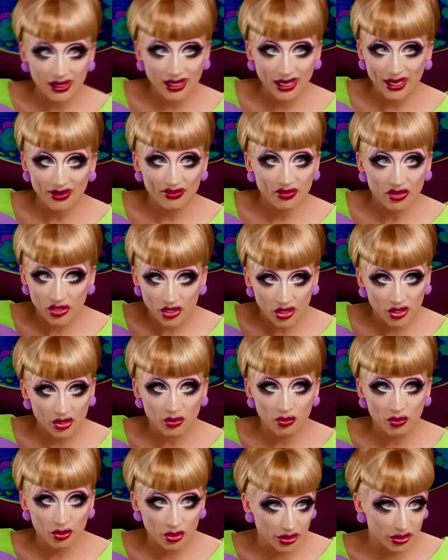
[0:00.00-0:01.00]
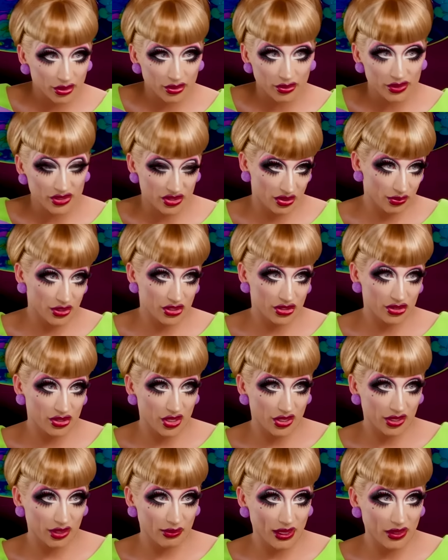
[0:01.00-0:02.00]
I have no clue as to what you're
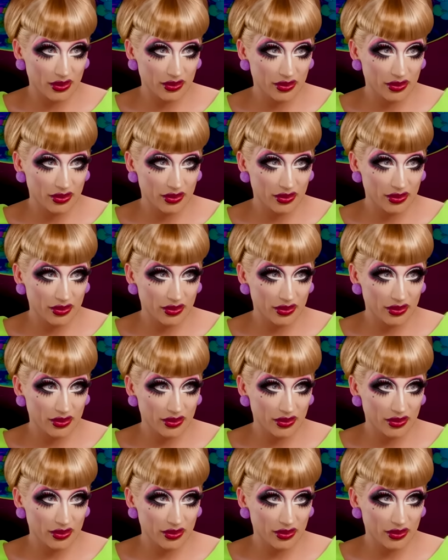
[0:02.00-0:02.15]
talking about.